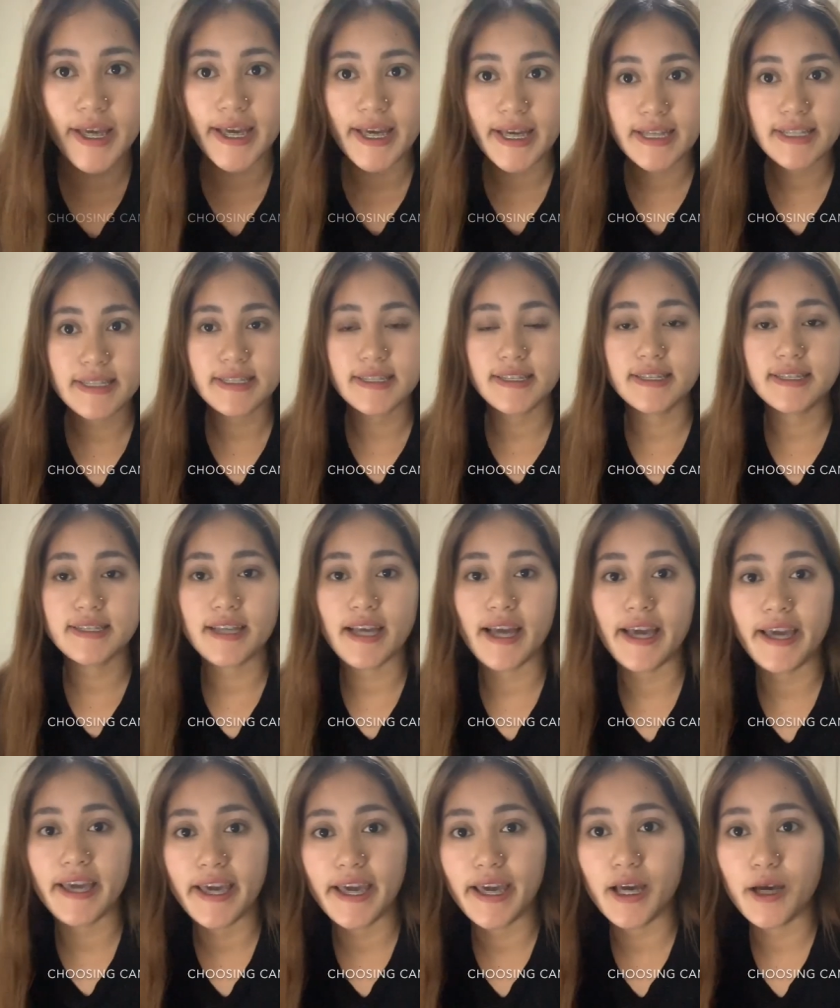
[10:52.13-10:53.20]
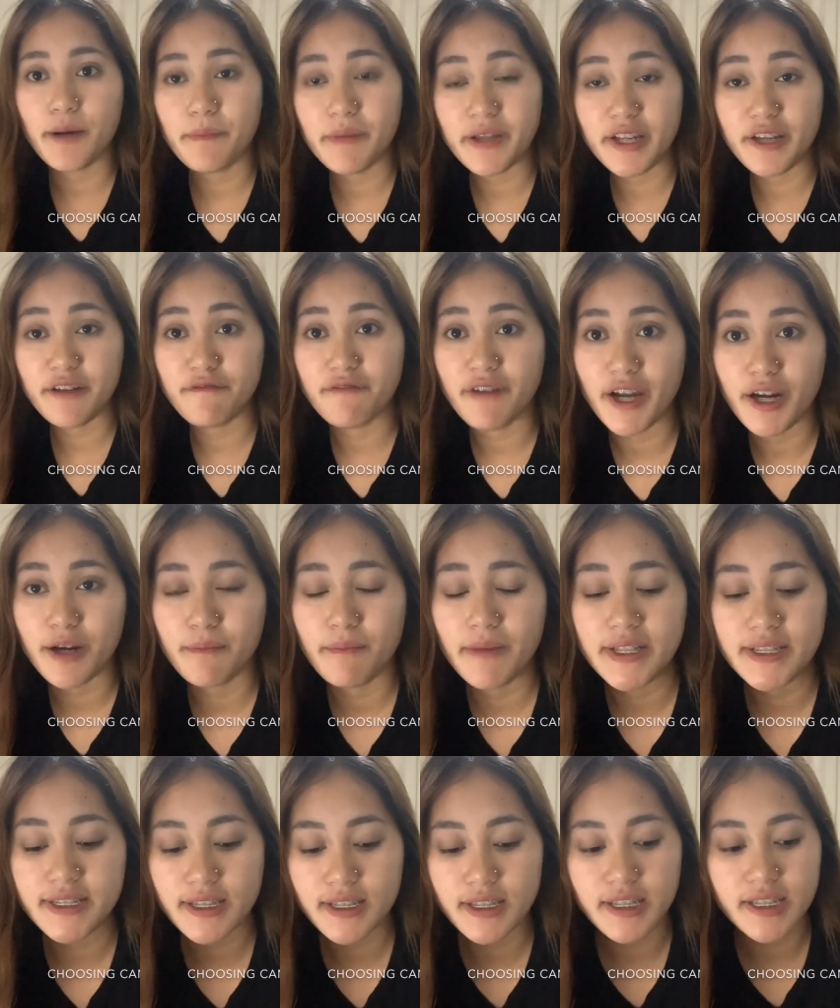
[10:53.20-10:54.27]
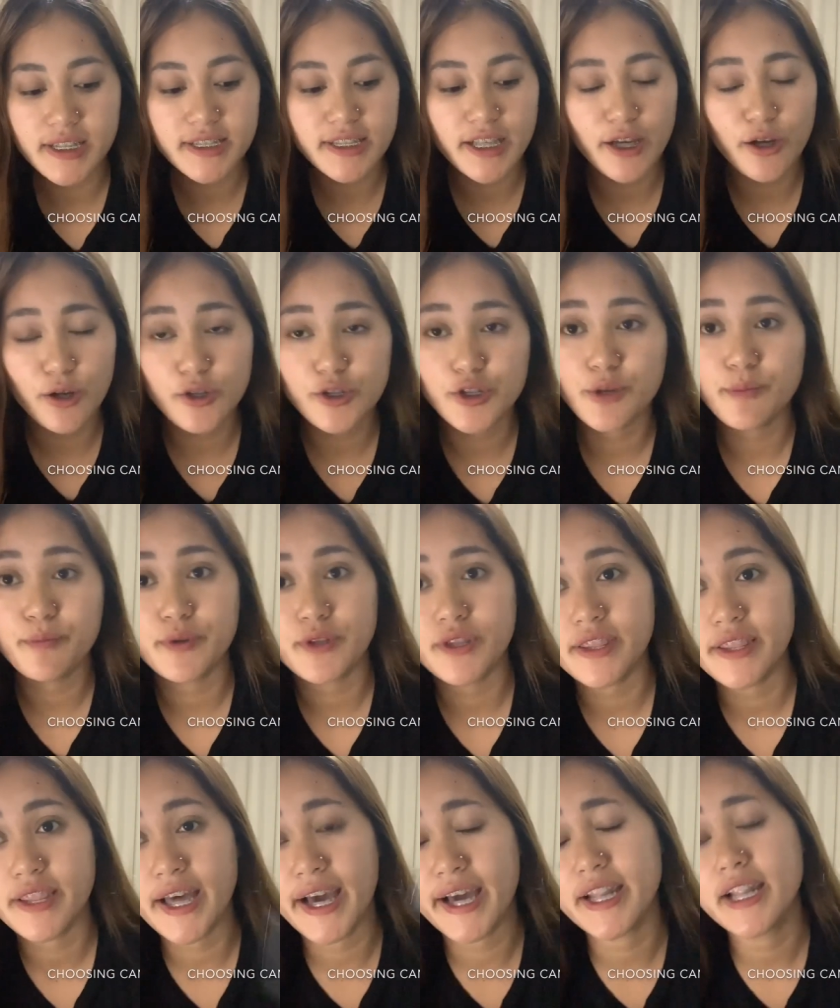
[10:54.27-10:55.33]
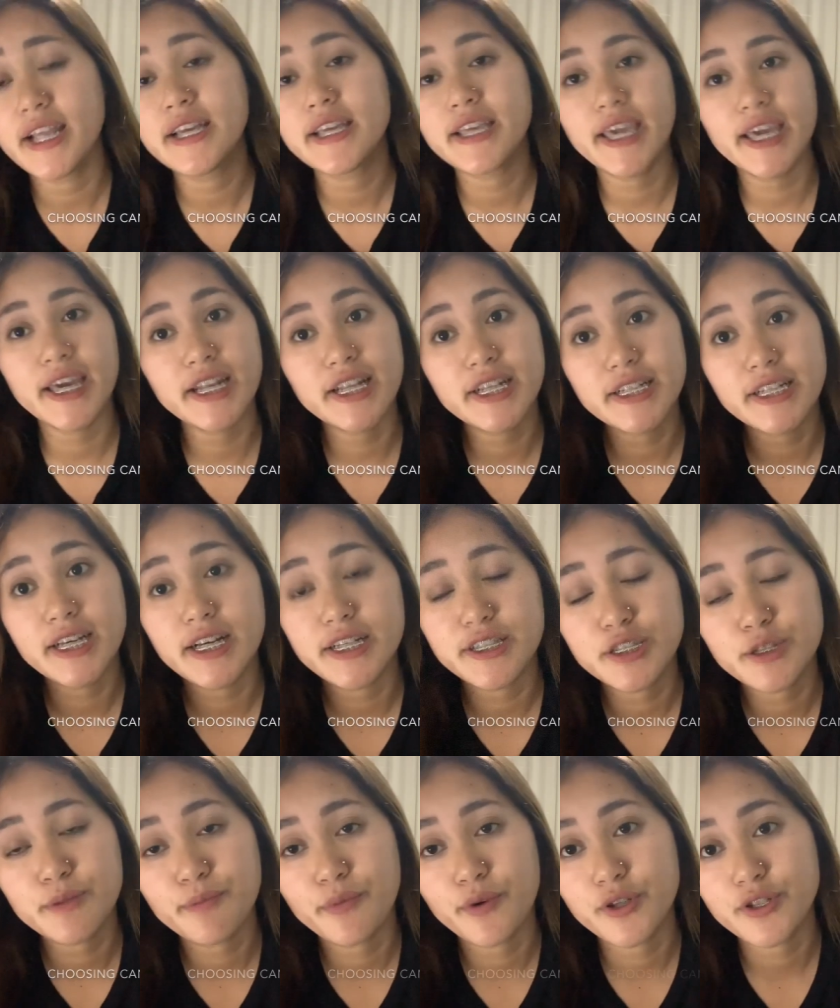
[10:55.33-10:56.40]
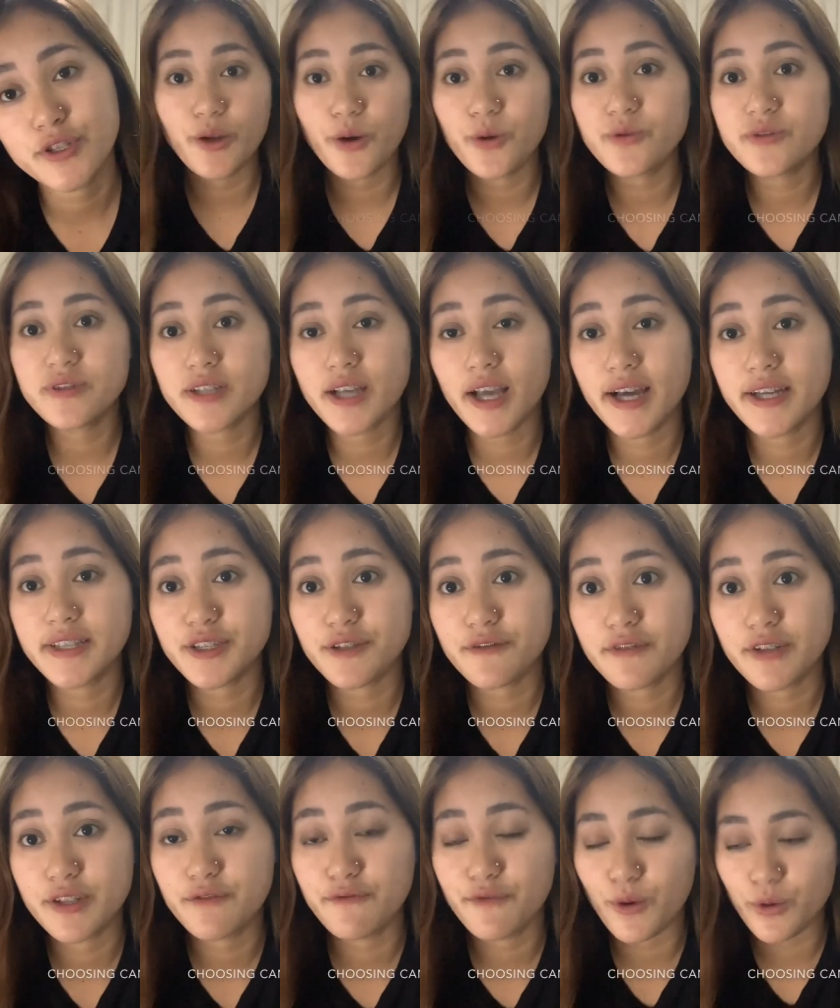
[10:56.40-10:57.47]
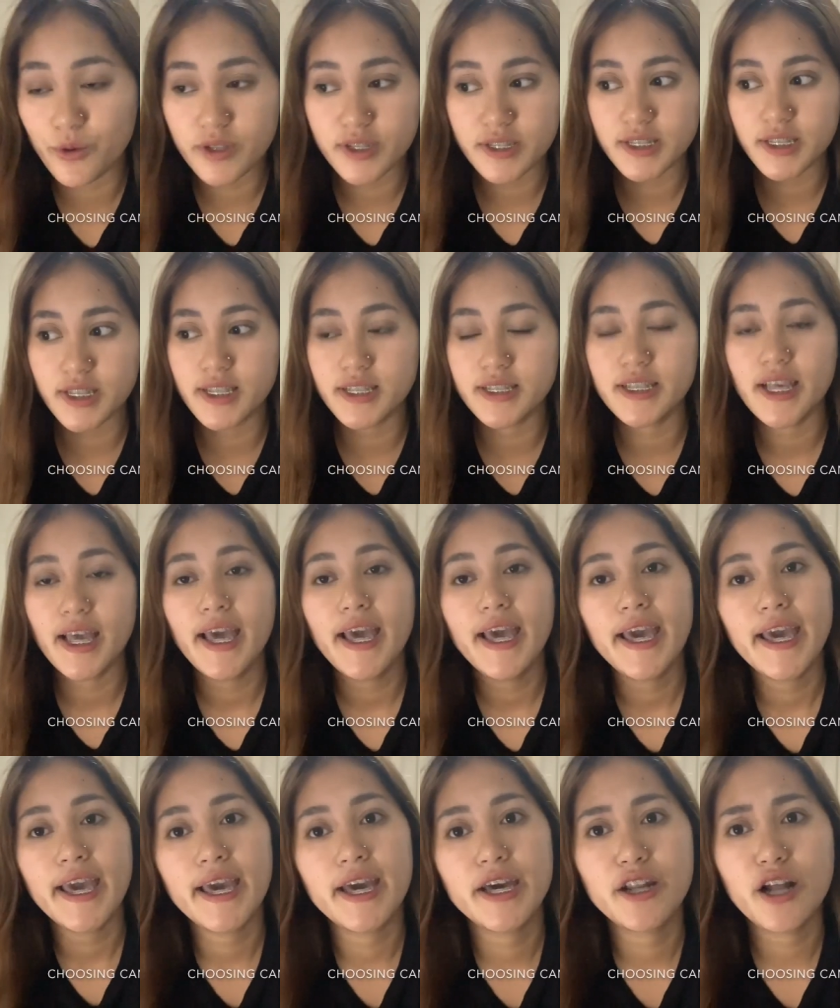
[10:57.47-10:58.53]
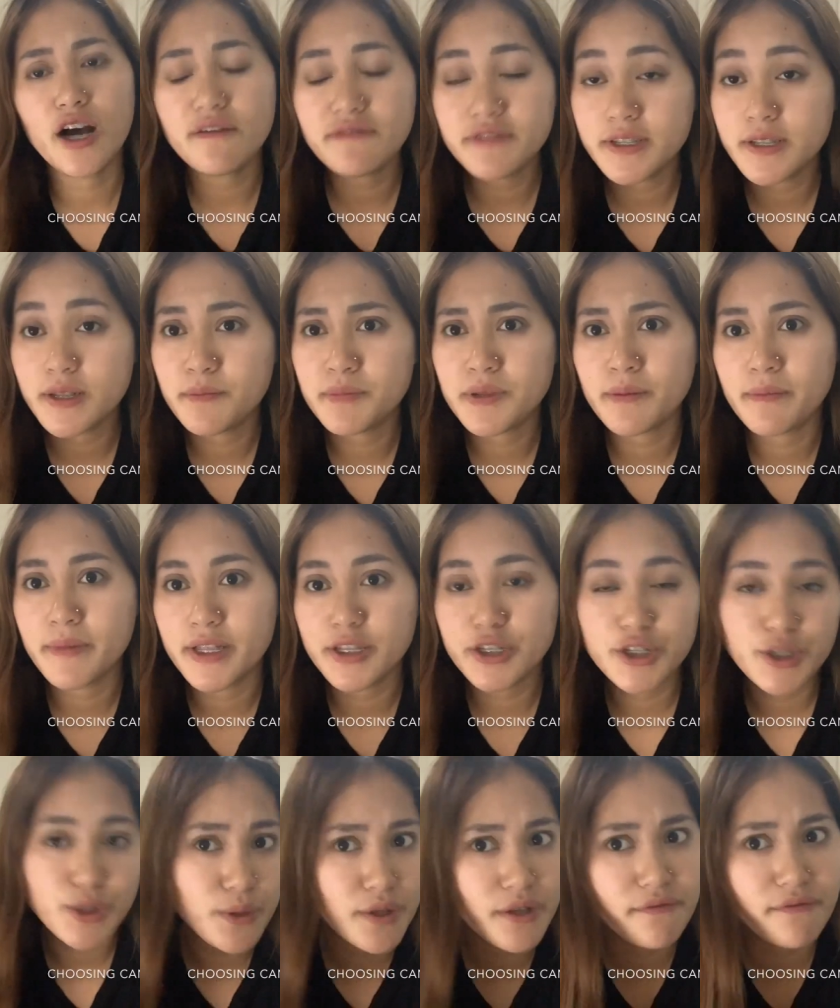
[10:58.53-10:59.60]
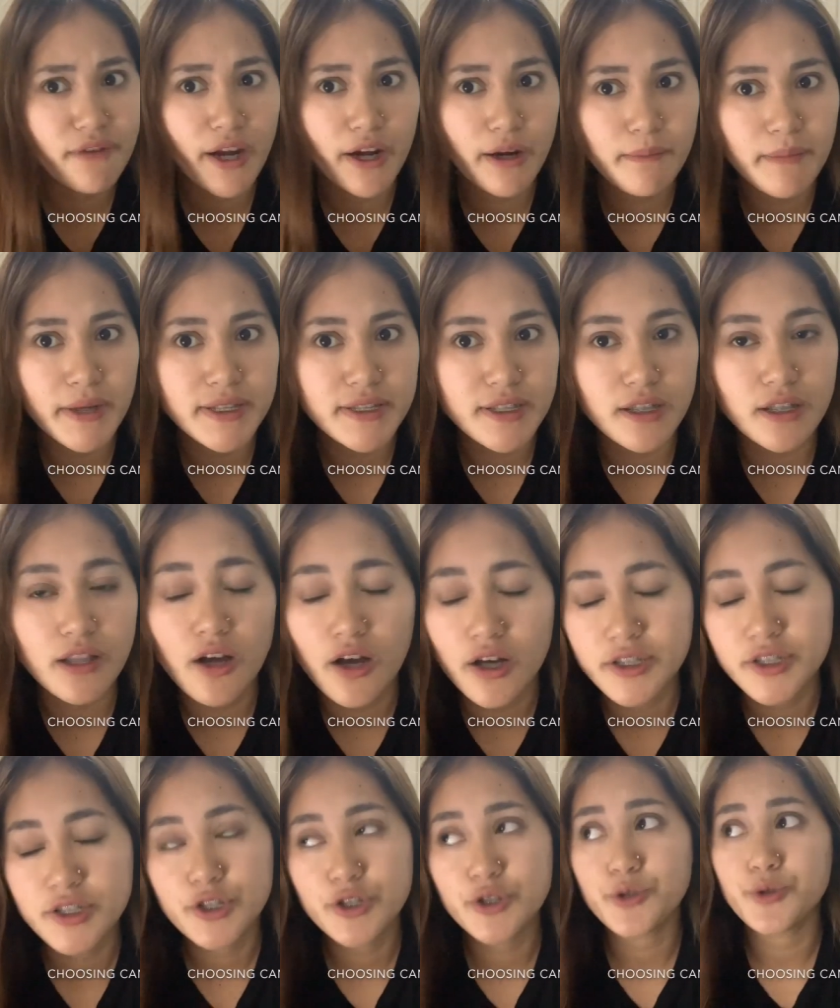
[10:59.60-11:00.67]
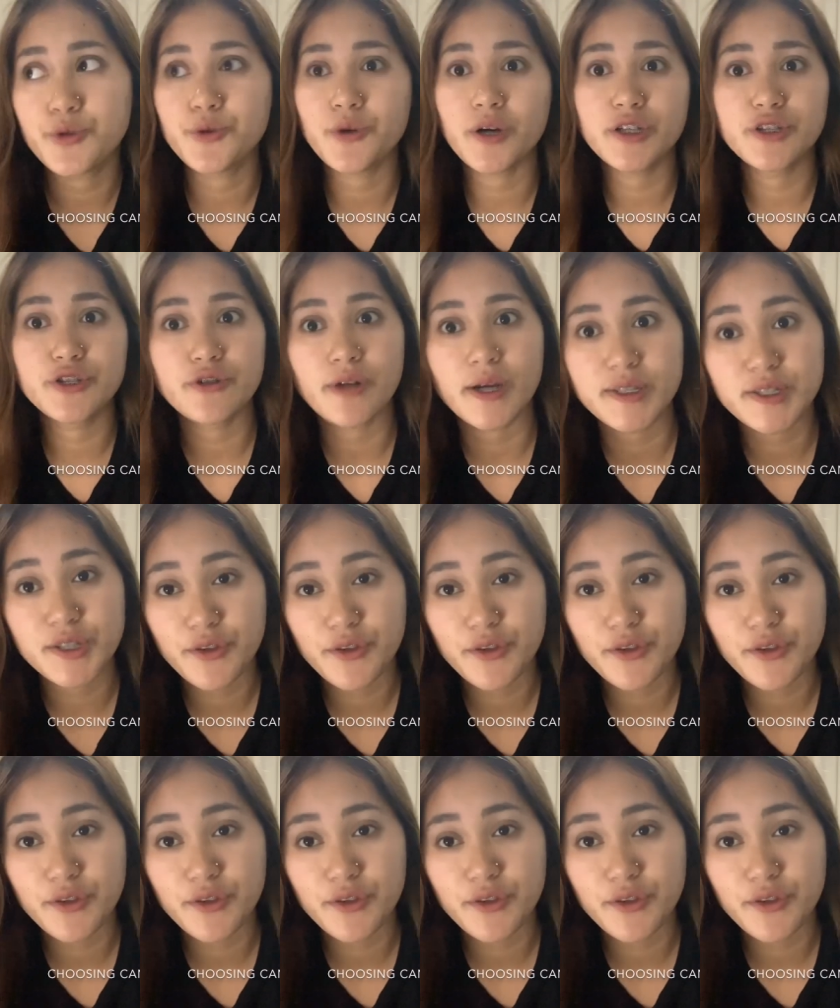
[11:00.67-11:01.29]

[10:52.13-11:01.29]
And since I am an environmentalist, I also put that Canada supports those kinds of advocacies and often implement new environmental laws to address